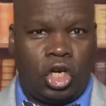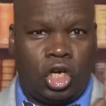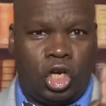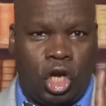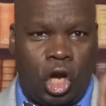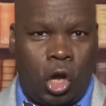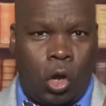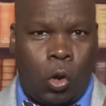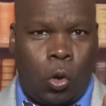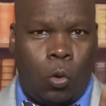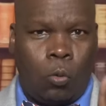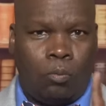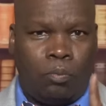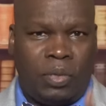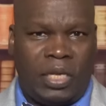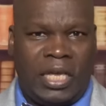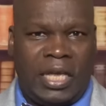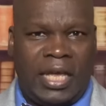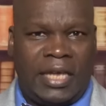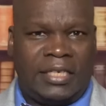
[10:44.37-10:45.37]
Go
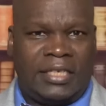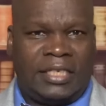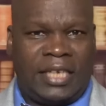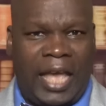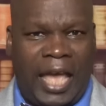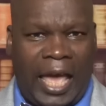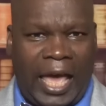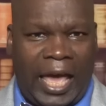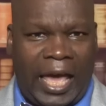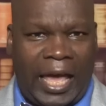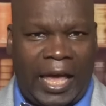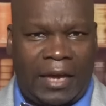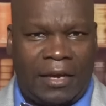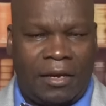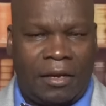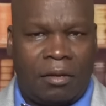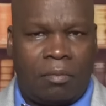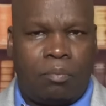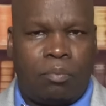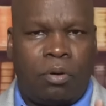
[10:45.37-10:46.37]
be a dad,
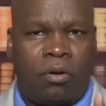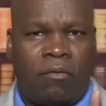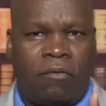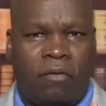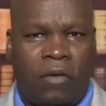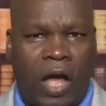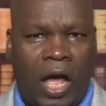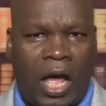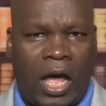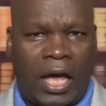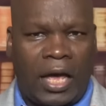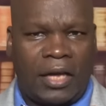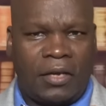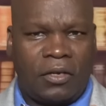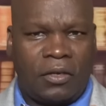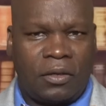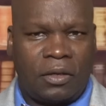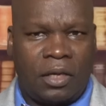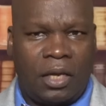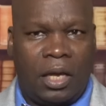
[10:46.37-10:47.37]
provide,
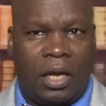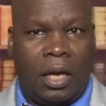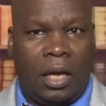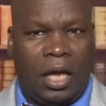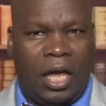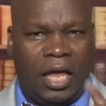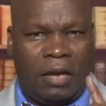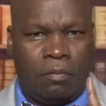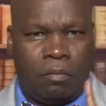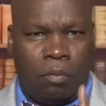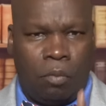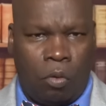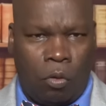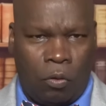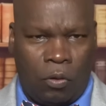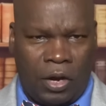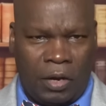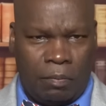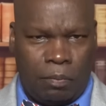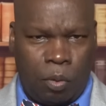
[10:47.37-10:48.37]
and
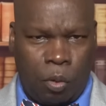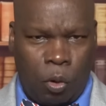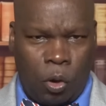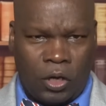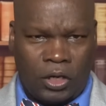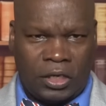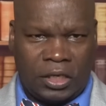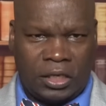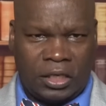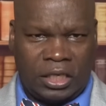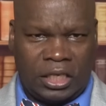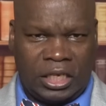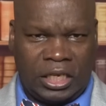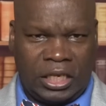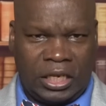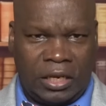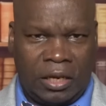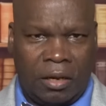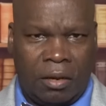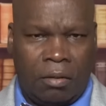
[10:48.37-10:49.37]
more importantly,
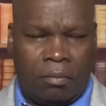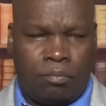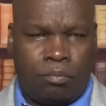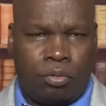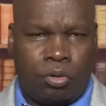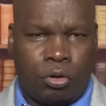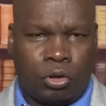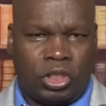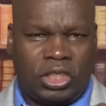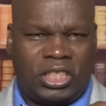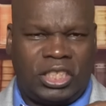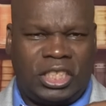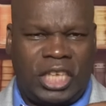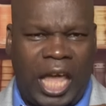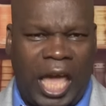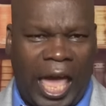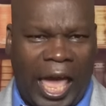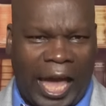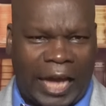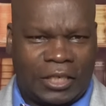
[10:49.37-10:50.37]

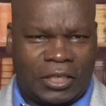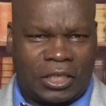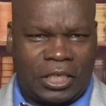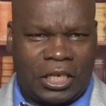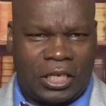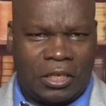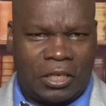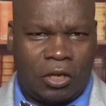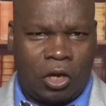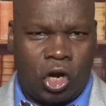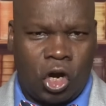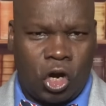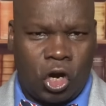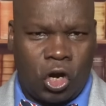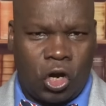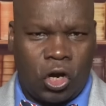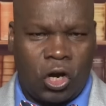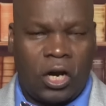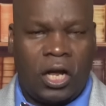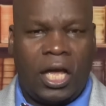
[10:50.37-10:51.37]
protect
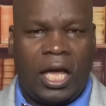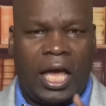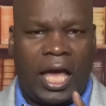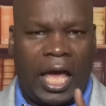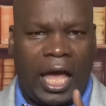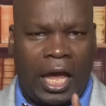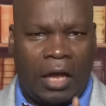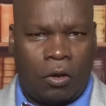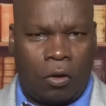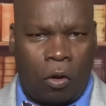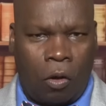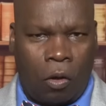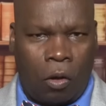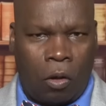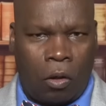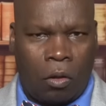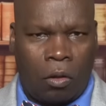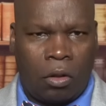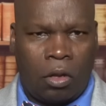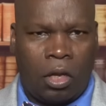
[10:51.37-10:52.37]
her at
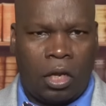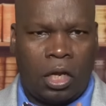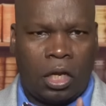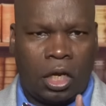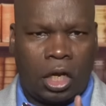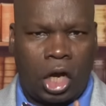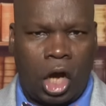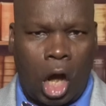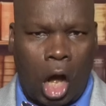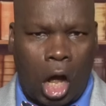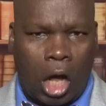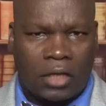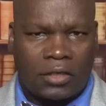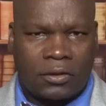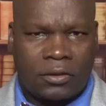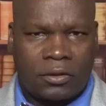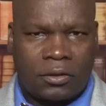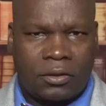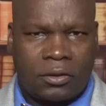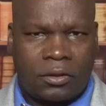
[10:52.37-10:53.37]
all
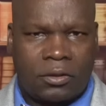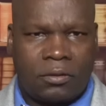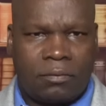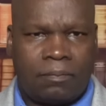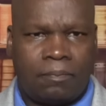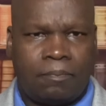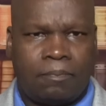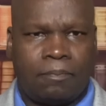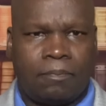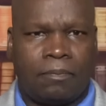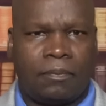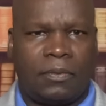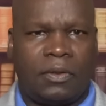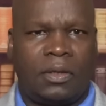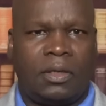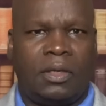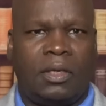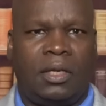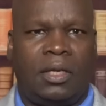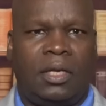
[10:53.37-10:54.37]
costs.
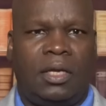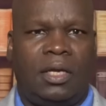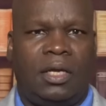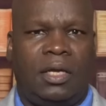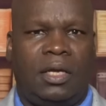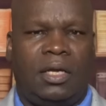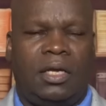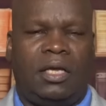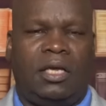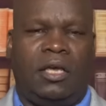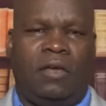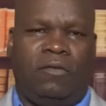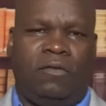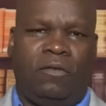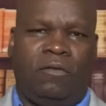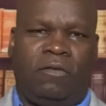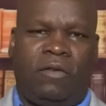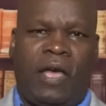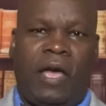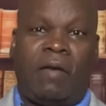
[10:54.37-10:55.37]
If you
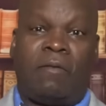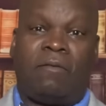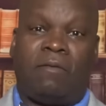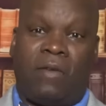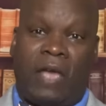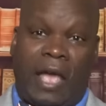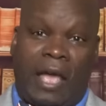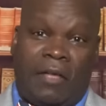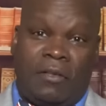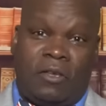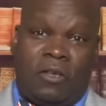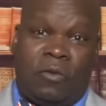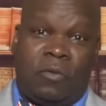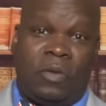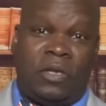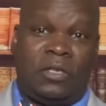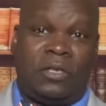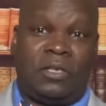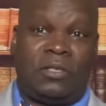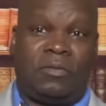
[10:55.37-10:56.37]
found value
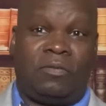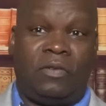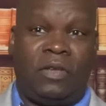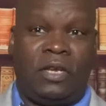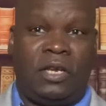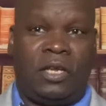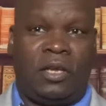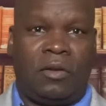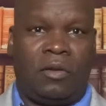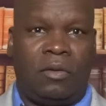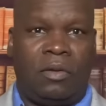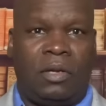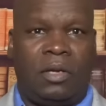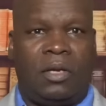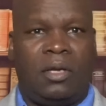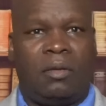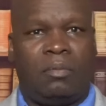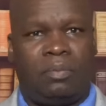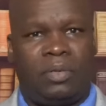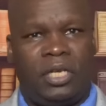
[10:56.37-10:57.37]
in this video,
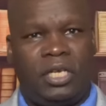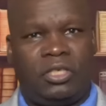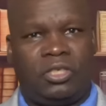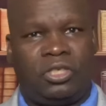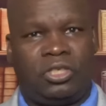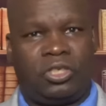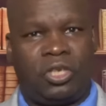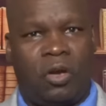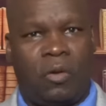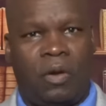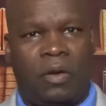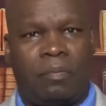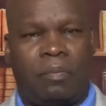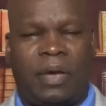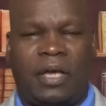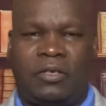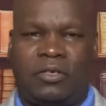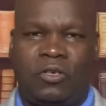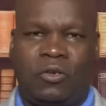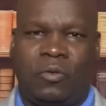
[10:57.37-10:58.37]
please show it
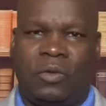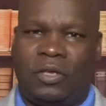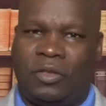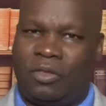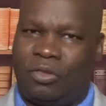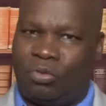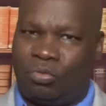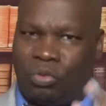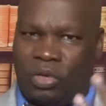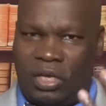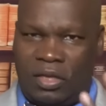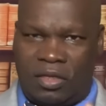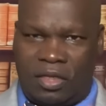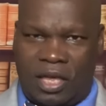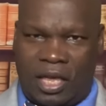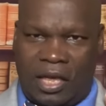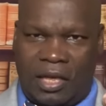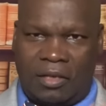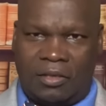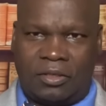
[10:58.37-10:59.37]
by doing three
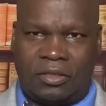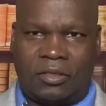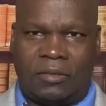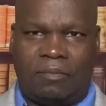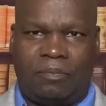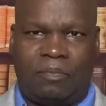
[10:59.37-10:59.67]
things.